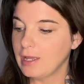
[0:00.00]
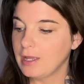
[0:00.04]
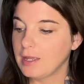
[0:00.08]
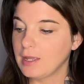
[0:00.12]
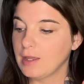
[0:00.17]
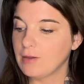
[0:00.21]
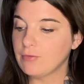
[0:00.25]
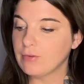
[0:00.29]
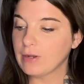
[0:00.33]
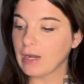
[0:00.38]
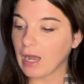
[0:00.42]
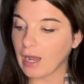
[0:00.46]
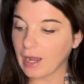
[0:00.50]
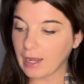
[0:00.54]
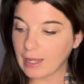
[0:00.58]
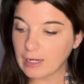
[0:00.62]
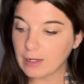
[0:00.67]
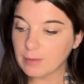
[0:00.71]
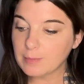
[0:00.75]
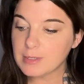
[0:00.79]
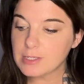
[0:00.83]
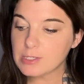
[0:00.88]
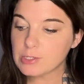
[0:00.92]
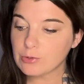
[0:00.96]
If an
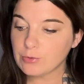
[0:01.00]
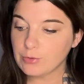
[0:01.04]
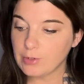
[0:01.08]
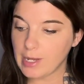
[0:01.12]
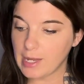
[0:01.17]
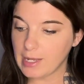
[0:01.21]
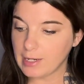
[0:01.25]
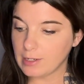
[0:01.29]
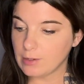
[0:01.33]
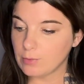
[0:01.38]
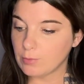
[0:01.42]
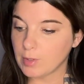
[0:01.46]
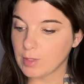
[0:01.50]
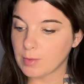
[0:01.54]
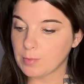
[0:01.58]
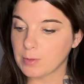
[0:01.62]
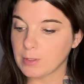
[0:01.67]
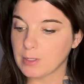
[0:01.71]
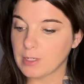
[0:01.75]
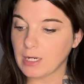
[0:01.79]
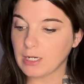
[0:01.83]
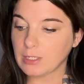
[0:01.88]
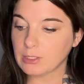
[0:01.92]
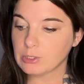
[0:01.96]
item is created with
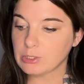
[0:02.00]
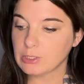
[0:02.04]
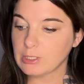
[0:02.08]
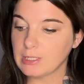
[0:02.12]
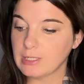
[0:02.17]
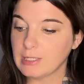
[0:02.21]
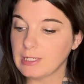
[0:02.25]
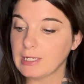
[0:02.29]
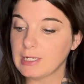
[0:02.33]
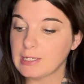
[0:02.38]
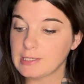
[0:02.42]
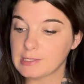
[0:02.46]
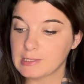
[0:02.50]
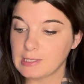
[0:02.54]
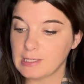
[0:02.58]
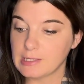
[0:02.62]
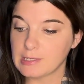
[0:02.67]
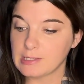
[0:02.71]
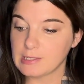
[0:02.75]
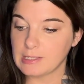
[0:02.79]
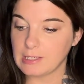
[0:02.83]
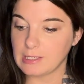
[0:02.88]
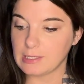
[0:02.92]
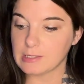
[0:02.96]
production
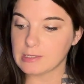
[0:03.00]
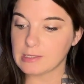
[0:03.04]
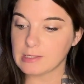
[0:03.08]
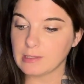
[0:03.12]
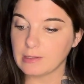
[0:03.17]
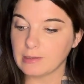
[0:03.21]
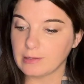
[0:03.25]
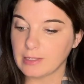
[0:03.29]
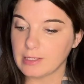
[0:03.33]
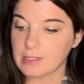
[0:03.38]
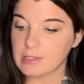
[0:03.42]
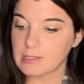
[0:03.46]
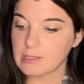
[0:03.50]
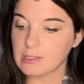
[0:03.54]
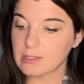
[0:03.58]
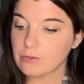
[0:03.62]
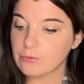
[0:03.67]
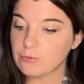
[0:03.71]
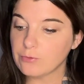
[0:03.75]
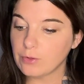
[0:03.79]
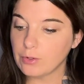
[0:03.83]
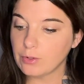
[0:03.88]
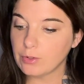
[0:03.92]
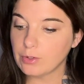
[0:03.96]
assistance, the
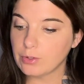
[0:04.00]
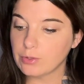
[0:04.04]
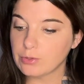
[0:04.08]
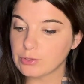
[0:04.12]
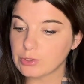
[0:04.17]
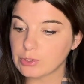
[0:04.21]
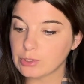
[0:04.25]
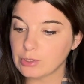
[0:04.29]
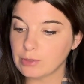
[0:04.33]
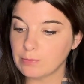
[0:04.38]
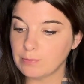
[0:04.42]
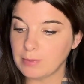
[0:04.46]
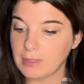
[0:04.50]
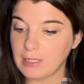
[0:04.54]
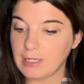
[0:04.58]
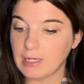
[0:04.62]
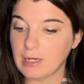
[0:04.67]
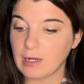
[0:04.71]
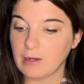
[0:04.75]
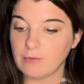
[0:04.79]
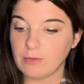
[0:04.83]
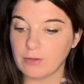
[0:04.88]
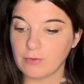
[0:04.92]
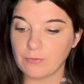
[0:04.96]
listing photo should be
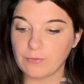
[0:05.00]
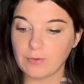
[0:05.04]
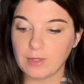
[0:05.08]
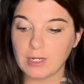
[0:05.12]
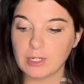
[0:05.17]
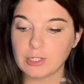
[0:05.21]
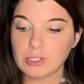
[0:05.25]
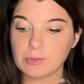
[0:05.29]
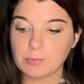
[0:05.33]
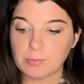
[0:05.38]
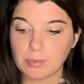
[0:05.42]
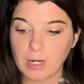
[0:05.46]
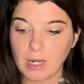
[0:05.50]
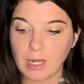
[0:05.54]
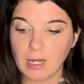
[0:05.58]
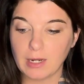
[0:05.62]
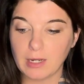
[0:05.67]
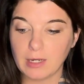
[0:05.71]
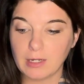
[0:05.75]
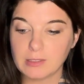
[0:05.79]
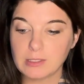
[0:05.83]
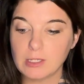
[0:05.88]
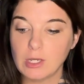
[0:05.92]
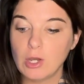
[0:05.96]
of the finished
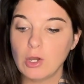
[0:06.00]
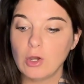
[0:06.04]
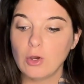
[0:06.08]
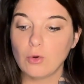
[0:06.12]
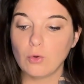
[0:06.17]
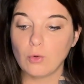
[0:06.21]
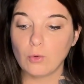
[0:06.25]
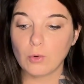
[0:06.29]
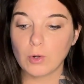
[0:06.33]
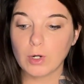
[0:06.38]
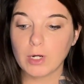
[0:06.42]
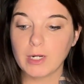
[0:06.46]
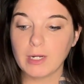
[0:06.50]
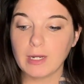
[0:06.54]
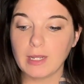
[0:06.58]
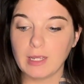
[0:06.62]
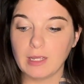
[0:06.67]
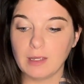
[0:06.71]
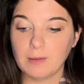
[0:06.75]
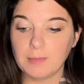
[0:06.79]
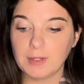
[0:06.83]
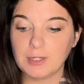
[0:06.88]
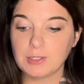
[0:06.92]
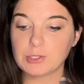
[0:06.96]
product or an
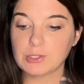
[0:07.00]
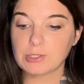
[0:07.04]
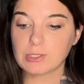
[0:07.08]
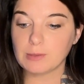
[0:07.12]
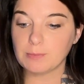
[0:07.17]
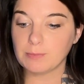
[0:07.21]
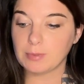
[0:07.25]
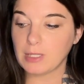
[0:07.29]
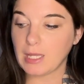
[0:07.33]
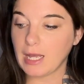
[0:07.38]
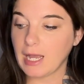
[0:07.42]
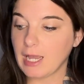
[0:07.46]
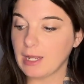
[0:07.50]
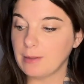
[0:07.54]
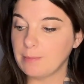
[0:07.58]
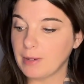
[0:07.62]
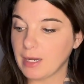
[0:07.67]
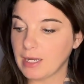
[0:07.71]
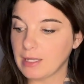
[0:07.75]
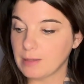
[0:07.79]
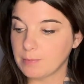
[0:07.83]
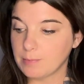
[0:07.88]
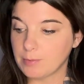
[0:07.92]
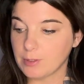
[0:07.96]
image supplied
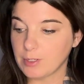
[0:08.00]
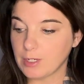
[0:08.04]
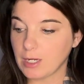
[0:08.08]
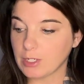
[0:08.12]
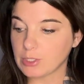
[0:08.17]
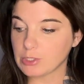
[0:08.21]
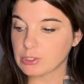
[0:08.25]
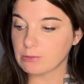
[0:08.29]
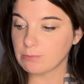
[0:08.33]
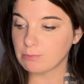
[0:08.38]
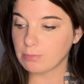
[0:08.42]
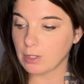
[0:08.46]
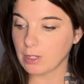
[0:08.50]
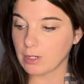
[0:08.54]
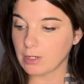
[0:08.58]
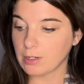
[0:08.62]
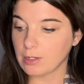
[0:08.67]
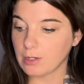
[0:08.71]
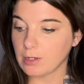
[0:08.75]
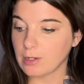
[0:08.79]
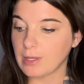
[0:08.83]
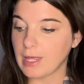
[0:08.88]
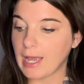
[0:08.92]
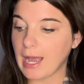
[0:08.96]
by the production
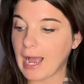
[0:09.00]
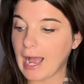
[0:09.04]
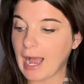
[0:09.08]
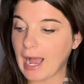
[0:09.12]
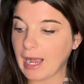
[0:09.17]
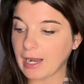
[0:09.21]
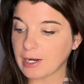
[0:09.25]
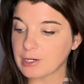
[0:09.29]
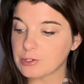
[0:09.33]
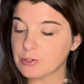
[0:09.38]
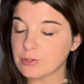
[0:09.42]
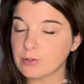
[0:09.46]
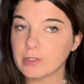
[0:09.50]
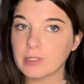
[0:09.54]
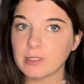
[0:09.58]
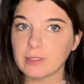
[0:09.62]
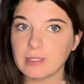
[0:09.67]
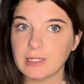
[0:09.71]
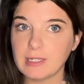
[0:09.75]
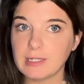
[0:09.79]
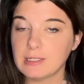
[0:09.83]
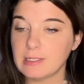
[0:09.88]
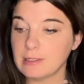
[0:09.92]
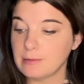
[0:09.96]
partner that
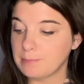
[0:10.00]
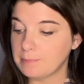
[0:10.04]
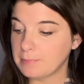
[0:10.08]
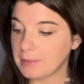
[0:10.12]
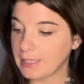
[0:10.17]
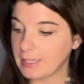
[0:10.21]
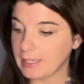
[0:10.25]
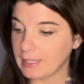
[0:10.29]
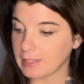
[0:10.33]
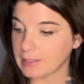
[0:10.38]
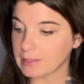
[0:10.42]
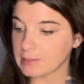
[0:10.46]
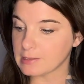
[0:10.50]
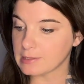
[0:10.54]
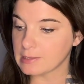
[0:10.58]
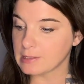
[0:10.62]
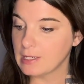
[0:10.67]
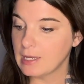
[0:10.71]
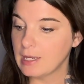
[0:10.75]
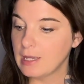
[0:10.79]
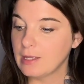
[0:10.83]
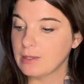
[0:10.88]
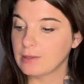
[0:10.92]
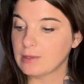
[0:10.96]
accurately depicts
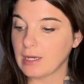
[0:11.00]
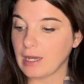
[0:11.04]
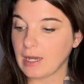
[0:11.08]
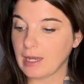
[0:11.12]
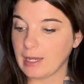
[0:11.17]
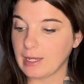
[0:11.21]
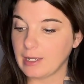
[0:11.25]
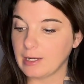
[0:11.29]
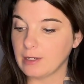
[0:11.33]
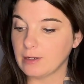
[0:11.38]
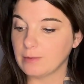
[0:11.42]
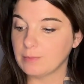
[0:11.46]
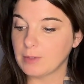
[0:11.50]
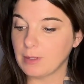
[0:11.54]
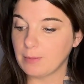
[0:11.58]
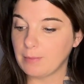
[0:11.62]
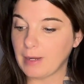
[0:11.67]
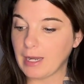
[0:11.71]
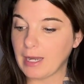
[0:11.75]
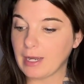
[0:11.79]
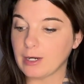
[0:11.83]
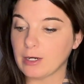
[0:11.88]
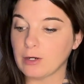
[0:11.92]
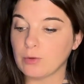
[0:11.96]
the item the
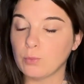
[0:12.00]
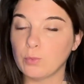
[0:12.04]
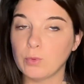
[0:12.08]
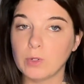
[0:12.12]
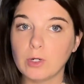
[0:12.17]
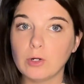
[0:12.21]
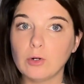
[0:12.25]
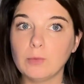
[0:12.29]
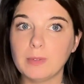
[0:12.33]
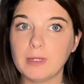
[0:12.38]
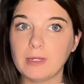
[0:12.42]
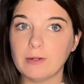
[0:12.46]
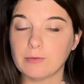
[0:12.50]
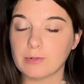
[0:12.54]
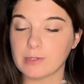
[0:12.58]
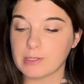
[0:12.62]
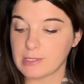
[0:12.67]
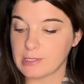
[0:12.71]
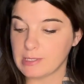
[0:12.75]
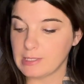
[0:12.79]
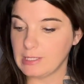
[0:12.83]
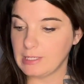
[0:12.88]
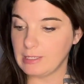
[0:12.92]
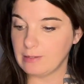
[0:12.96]
buyer will be
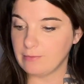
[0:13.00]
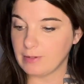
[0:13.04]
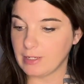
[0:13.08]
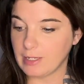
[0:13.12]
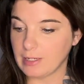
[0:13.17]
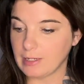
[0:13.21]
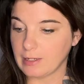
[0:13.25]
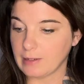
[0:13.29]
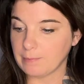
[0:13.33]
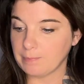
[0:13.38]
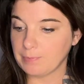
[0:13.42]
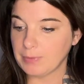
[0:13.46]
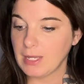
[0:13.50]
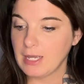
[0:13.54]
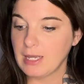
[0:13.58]
receiving.